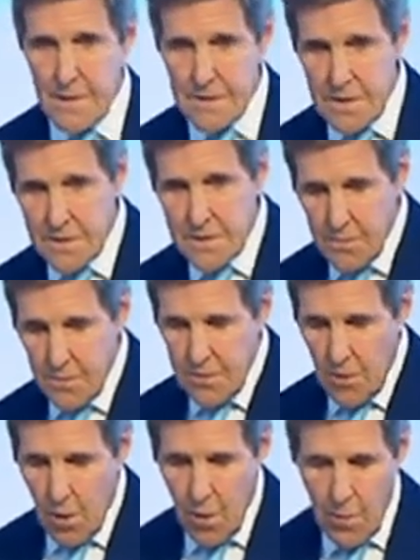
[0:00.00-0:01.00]
COP
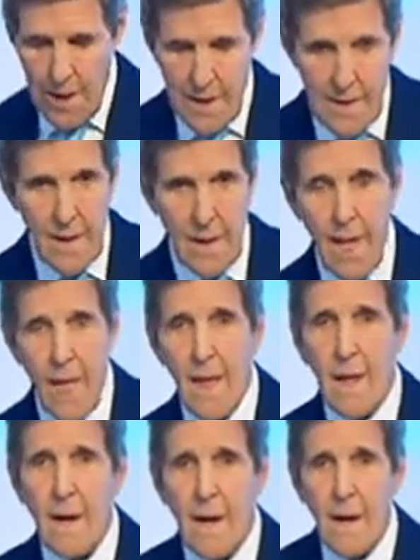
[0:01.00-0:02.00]
summit in Scotland.
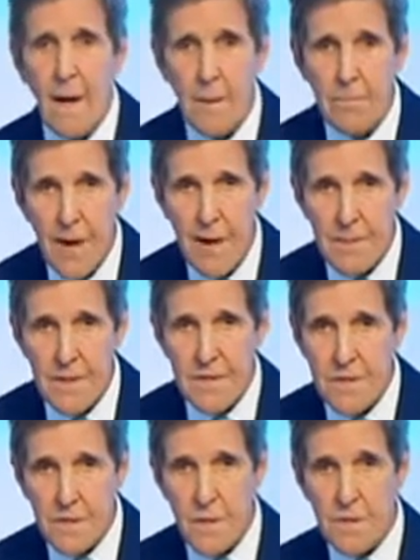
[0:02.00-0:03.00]
World
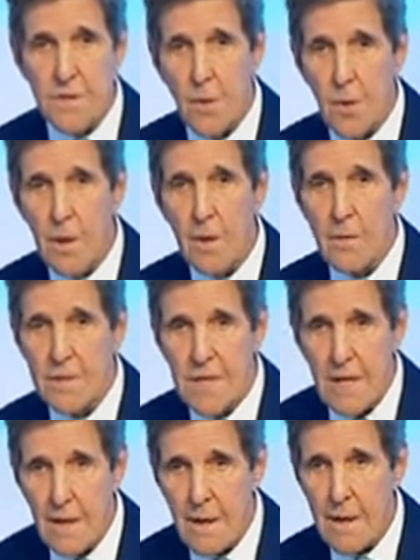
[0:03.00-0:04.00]
governments agreed in
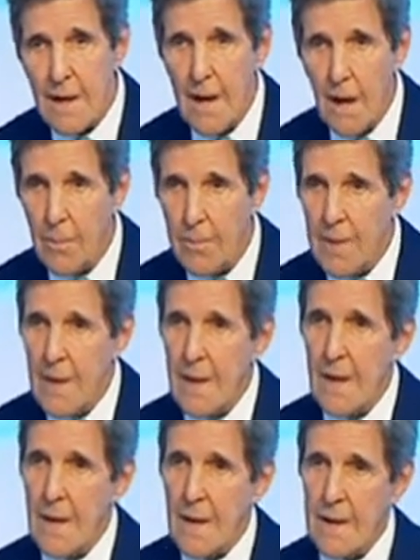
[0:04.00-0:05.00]
2015
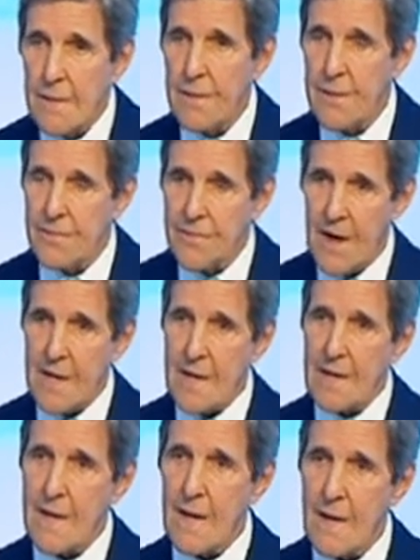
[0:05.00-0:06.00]
during a UN summit in
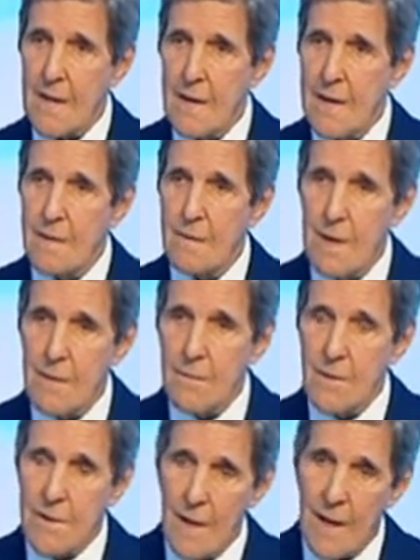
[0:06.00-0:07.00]
France to try to
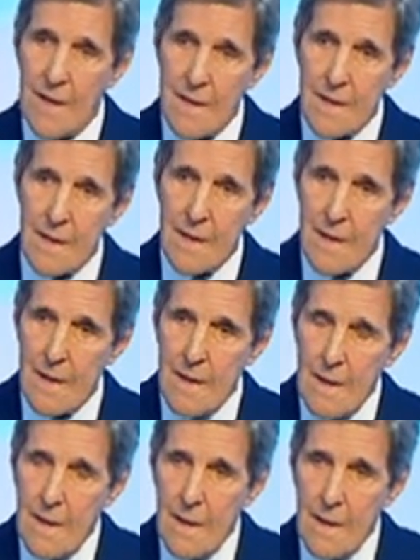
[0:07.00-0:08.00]
limit the average
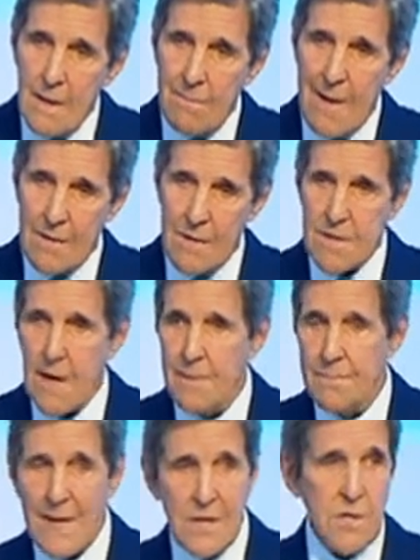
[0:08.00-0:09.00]
global temperature
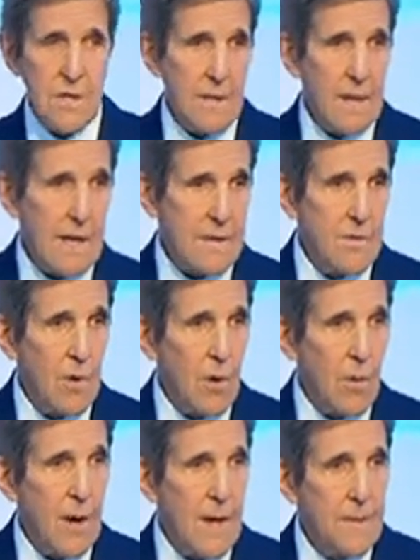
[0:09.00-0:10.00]
increase to
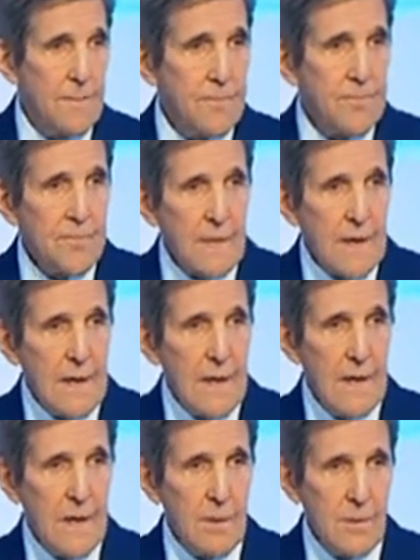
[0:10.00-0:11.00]
1.5 degrees
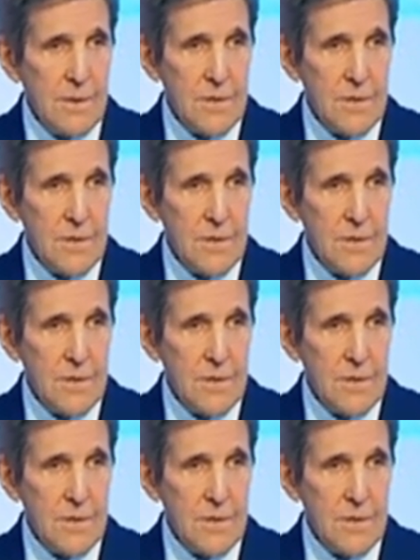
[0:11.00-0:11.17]
Celsius,